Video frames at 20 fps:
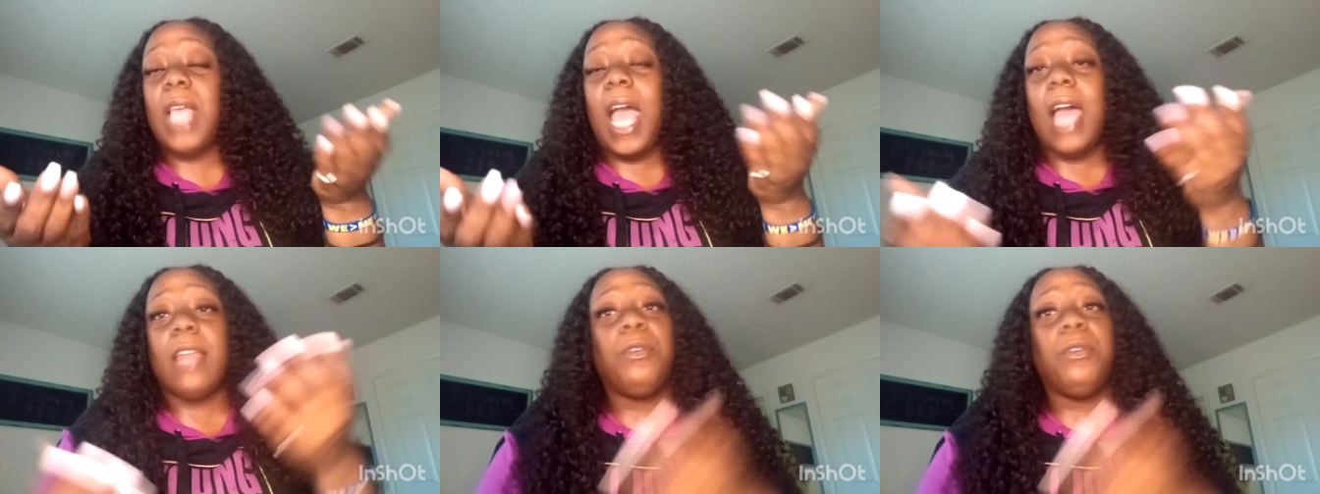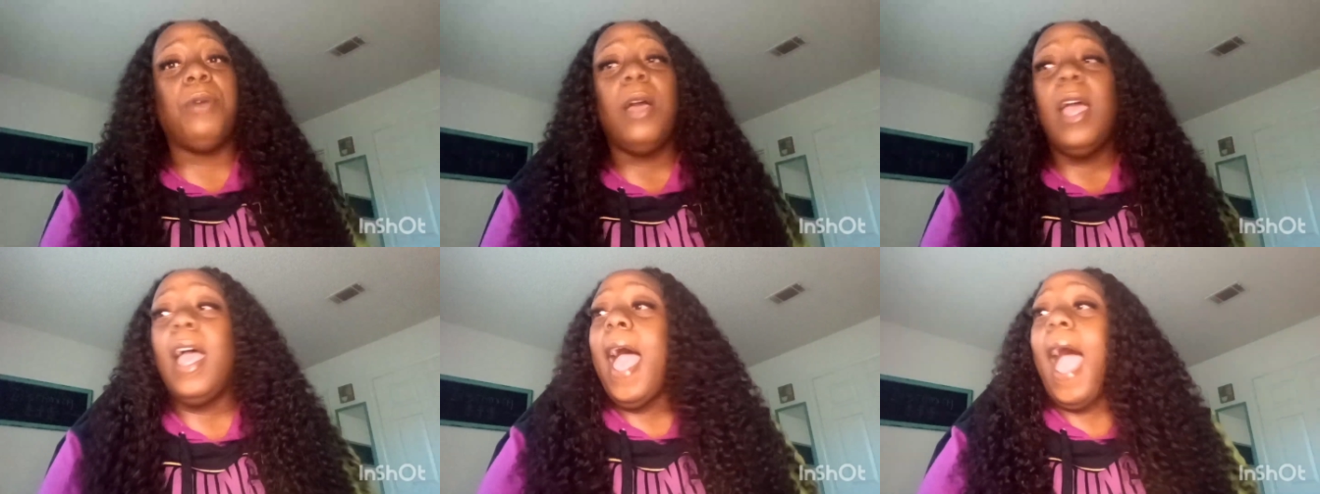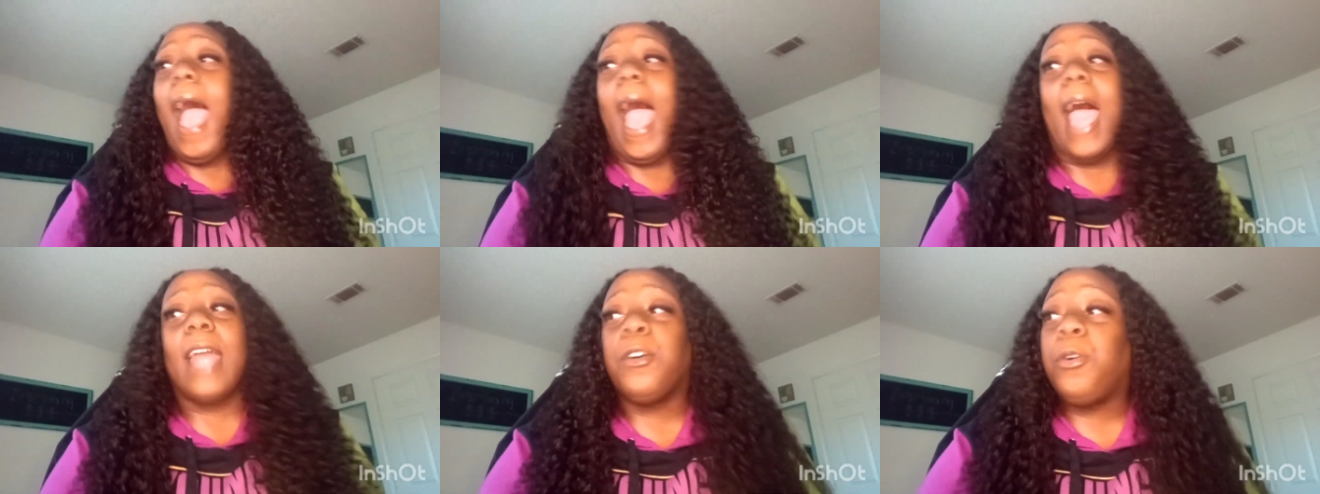
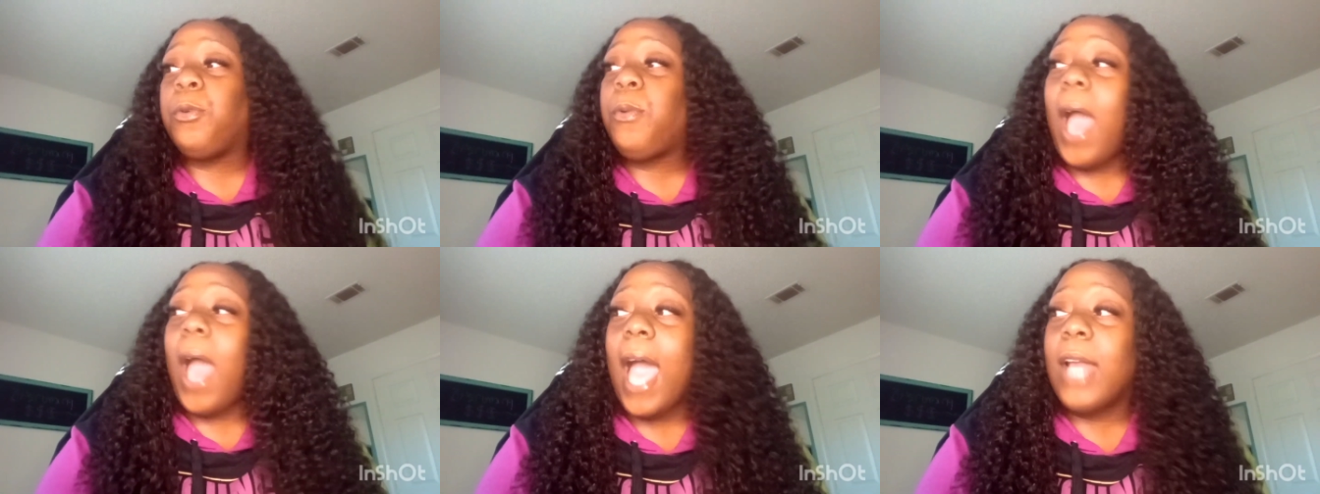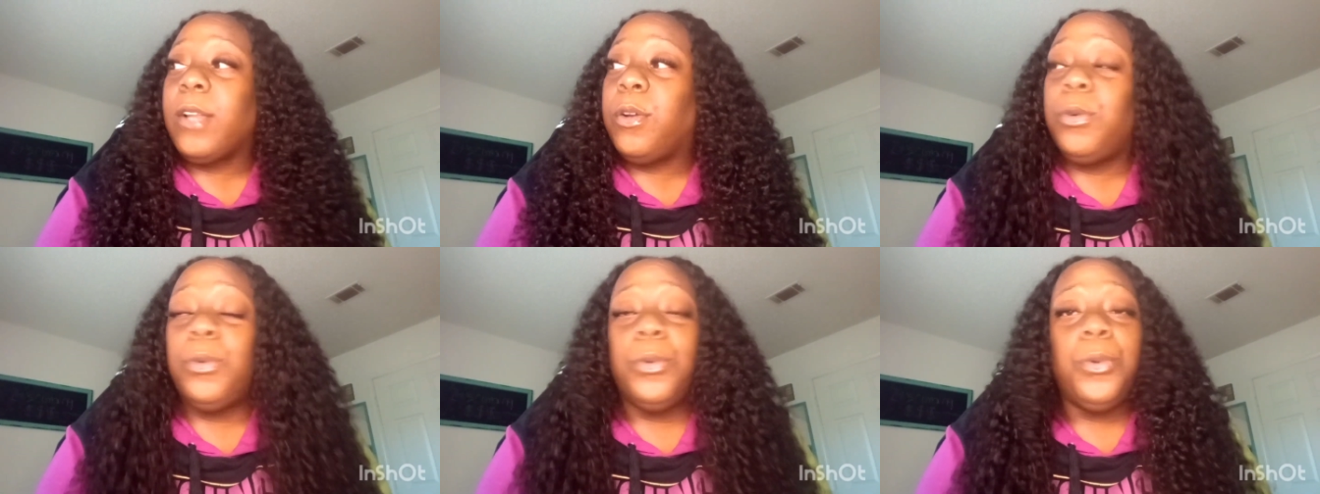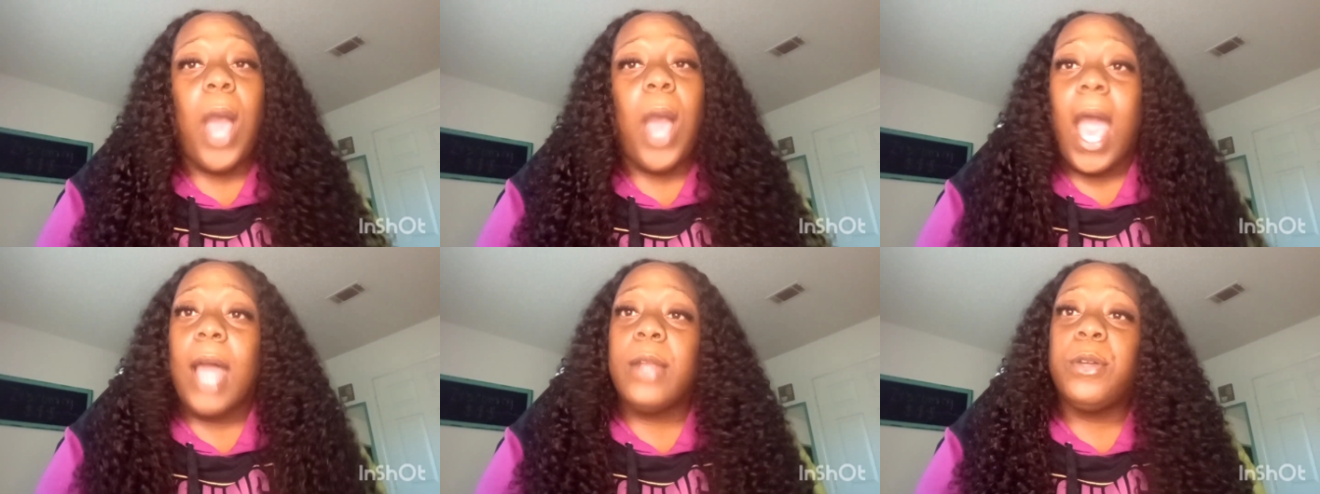
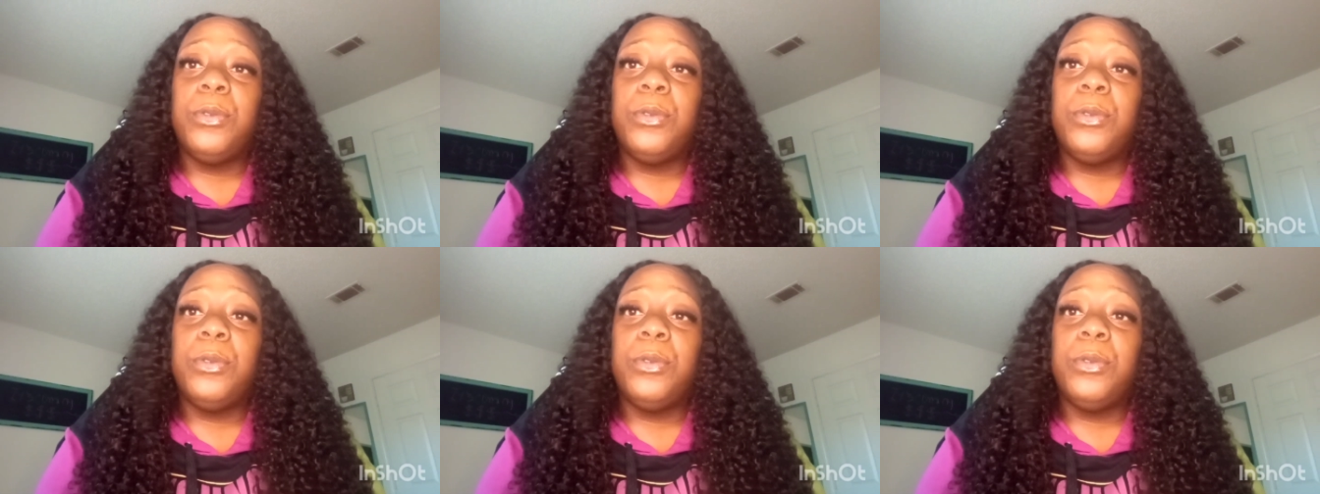I